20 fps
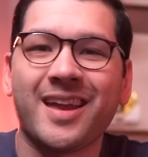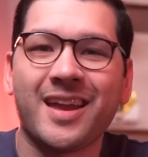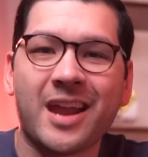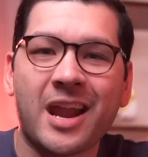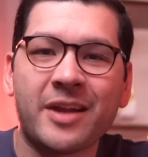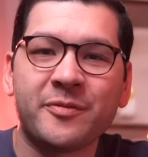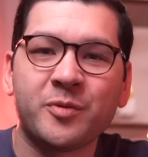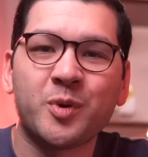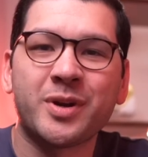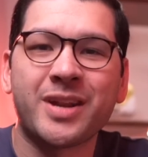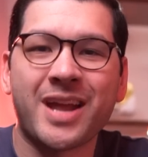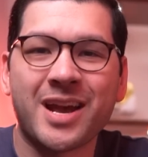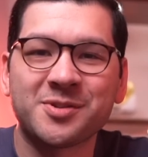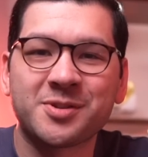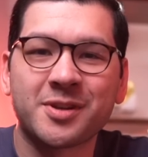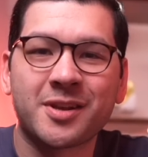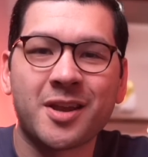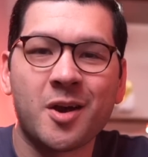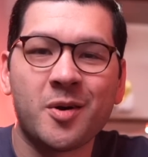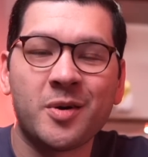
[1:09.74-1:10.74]
Hey everyone, how's
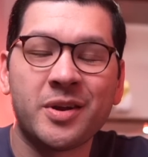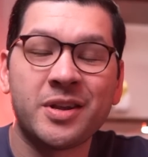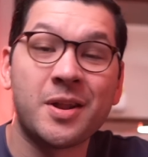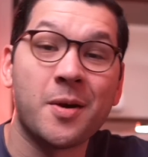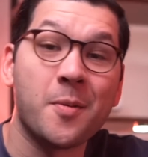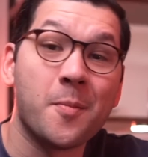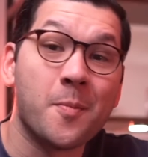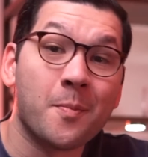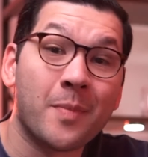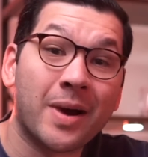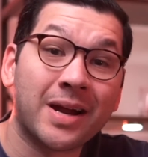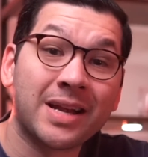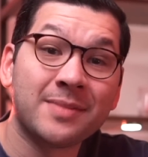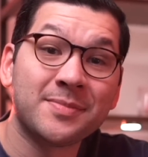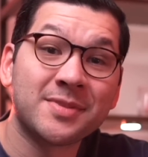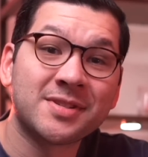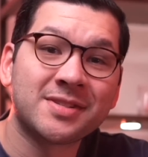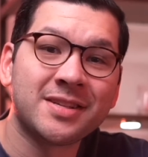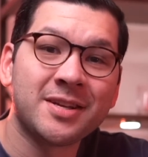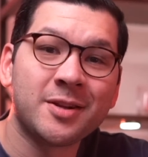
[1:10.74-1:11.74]
it going? My
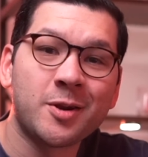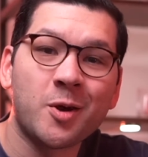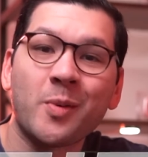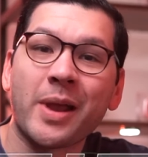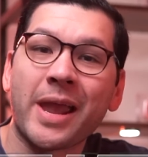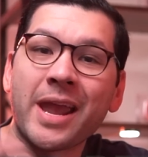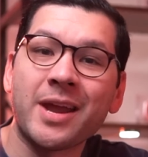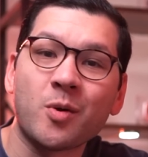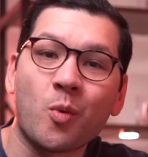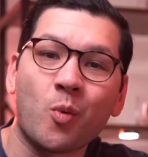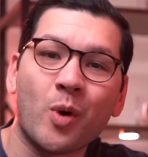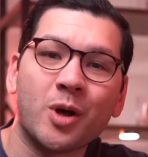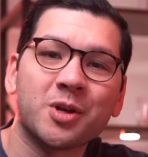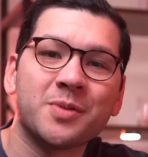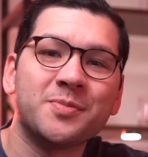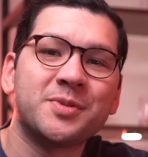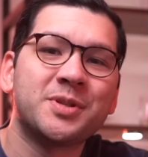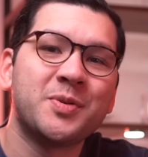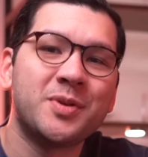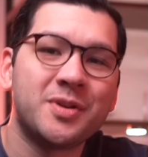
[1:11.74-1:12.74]
name is Tito and
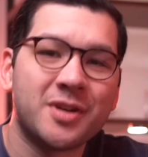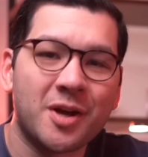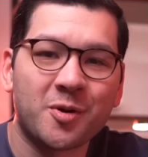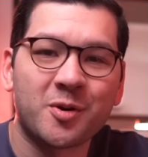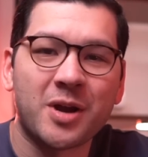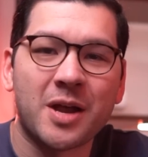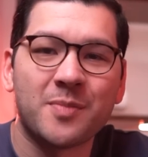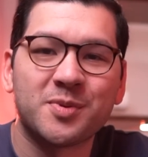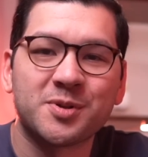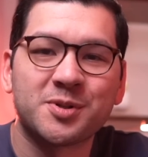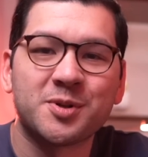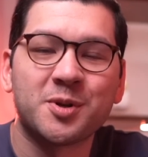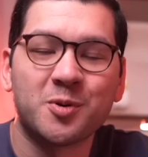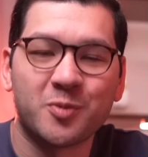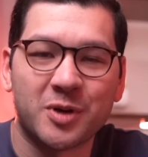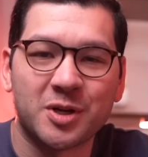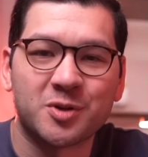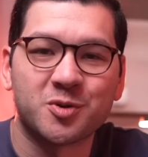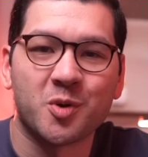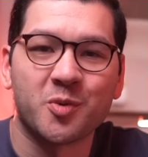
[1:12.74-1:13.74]
welcome to another episode of
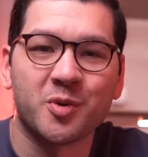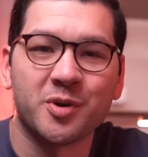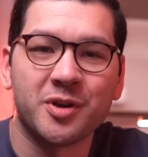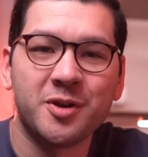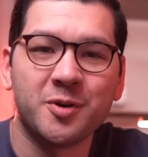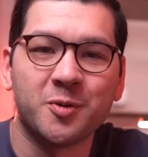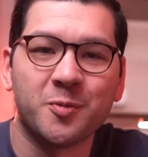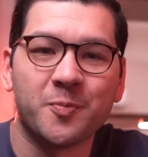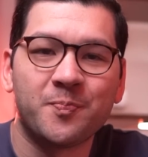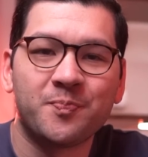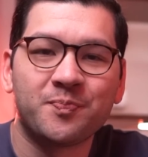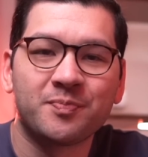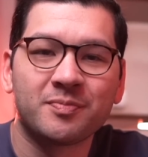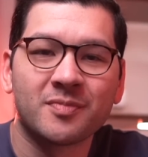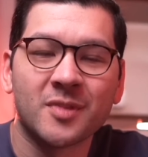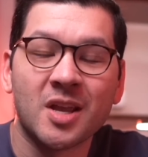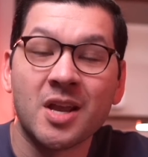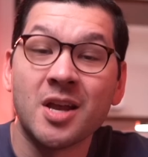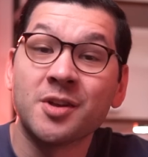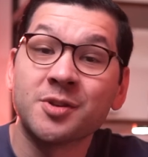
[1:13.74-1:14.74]
Retro Renew.
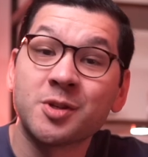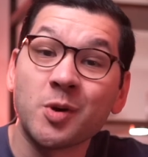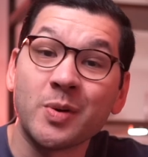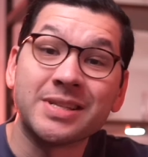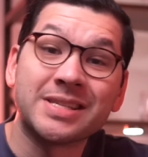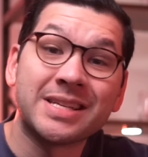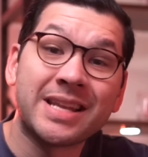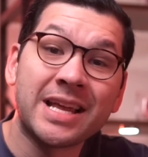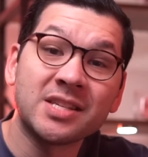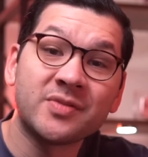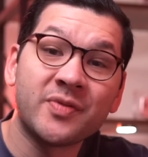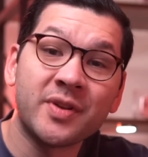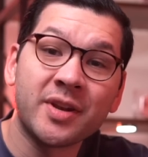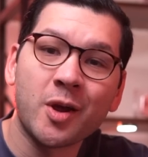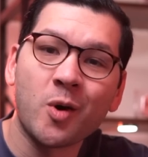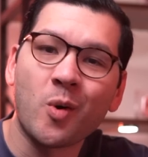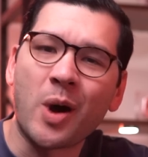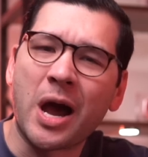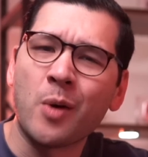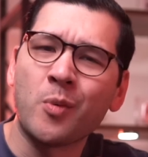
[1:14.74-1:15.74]
So in today's
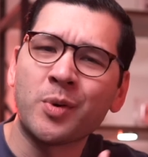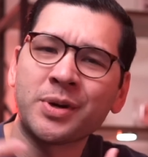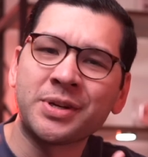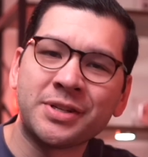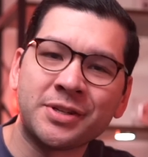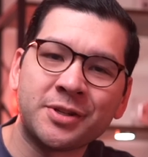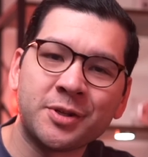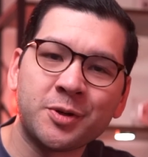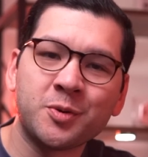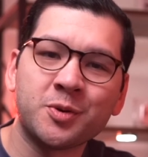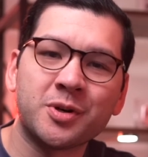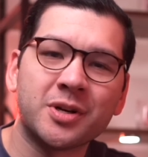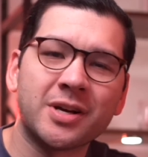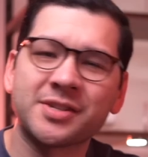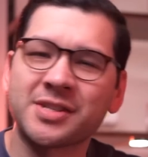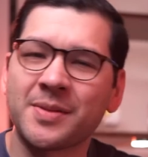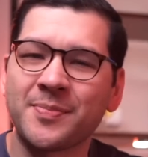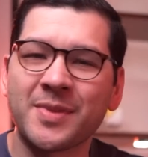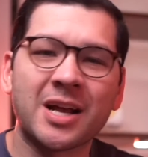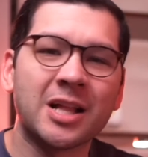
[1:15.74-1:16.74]
video, I wanted to do
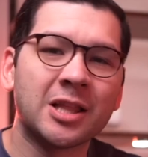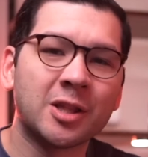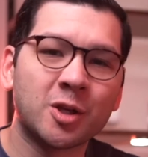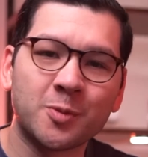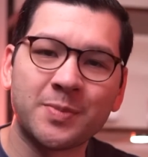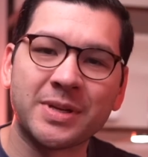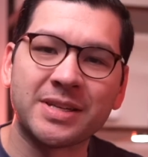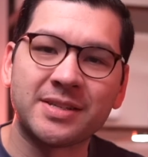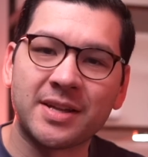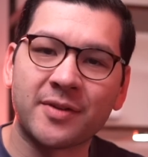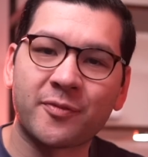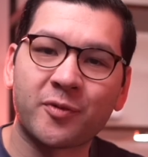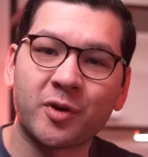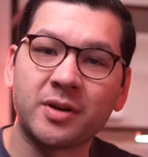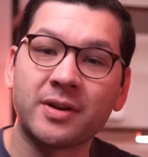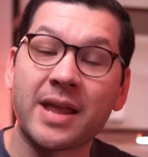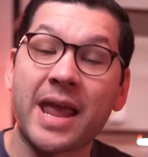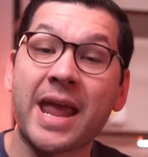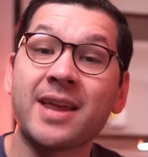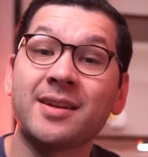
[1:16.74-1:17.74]
something a little bit
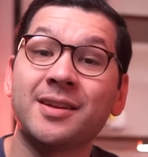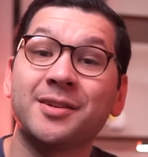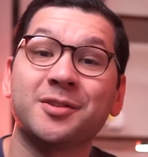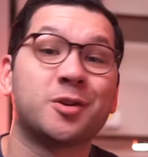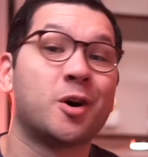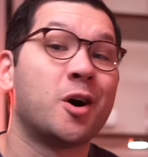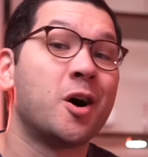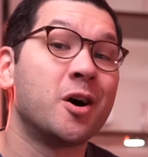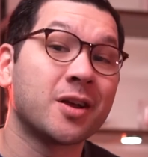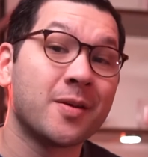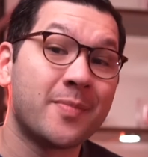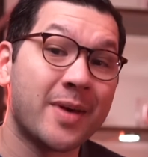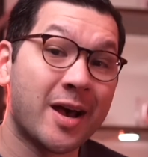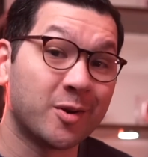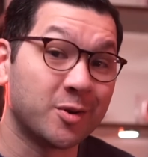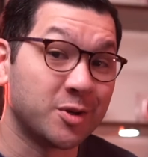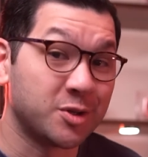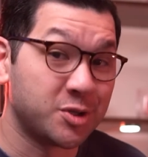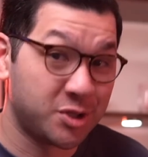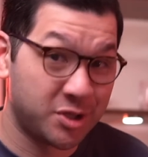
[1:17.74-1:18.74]
different and talk
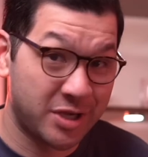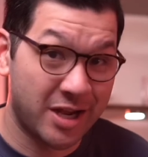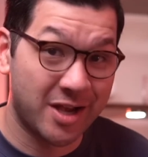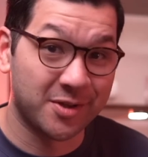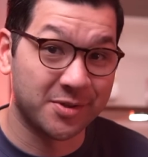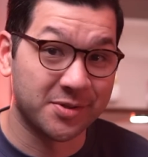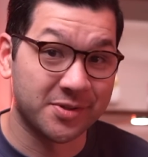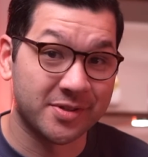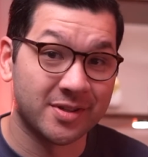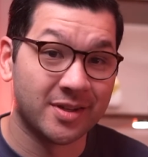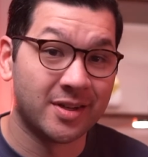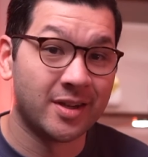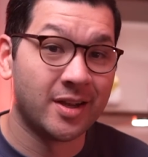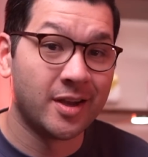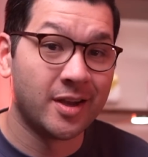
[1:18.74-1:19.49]
about shells.